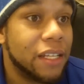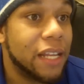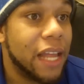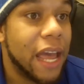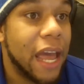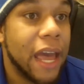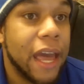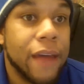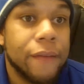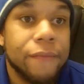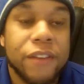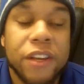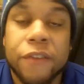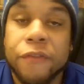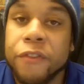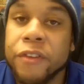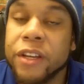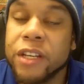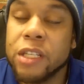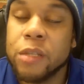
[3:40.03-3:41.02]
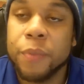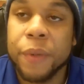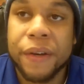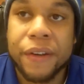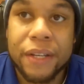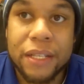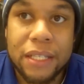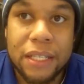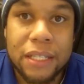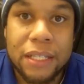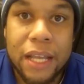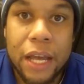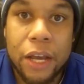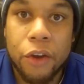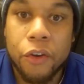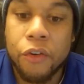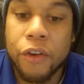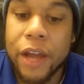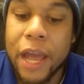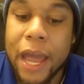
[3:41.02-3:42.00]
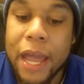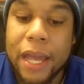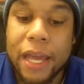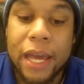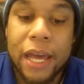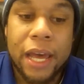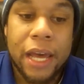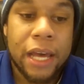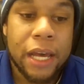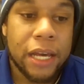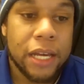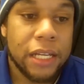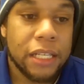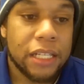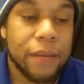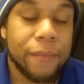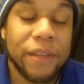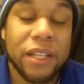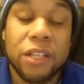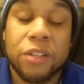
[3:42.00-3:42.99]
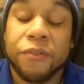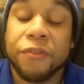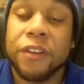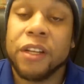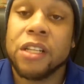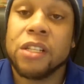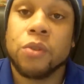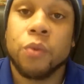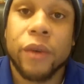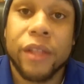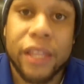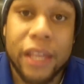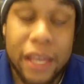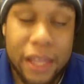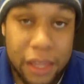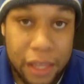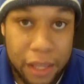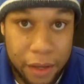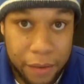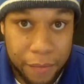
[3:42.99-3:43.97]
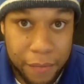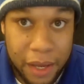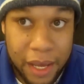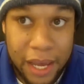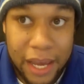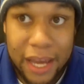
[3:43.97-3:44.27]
and they had different experiences that create some of these feelings within them.